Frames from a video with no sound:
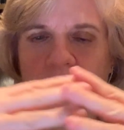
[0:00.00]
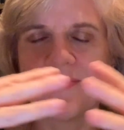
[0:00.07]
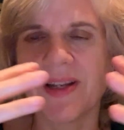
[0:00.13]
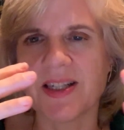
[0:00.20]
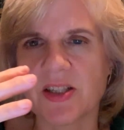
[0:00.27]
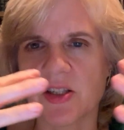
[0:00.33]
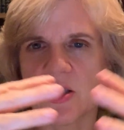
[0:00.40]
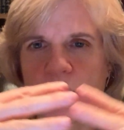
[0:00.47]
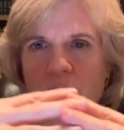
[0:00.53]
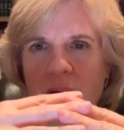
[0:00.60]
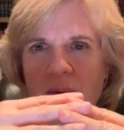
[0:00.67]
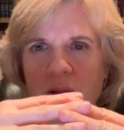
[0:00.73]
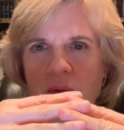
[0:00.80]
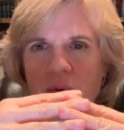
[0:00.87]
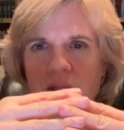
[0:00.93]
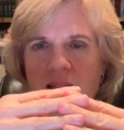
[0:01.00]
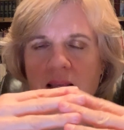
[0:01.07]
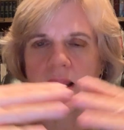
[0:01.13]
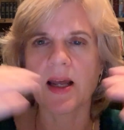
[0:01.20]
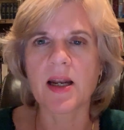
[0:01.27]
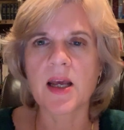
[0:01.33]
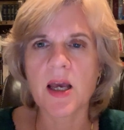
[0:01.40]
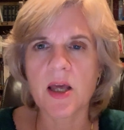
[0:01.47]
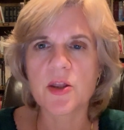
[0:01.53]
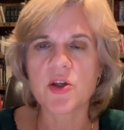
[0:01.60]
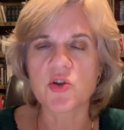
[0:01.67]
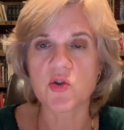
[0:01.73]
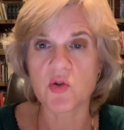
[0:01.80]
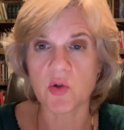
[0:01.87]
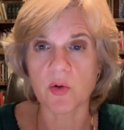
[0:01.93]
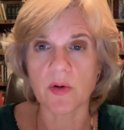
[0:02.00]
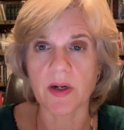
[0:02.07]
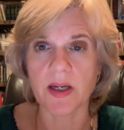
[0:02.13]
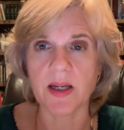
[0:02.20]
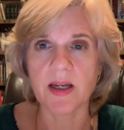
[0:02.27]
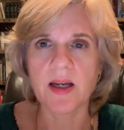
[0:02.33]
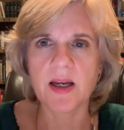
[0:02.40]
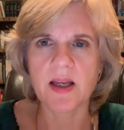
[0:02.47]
Not just the Bible, I don't want to say that, the story.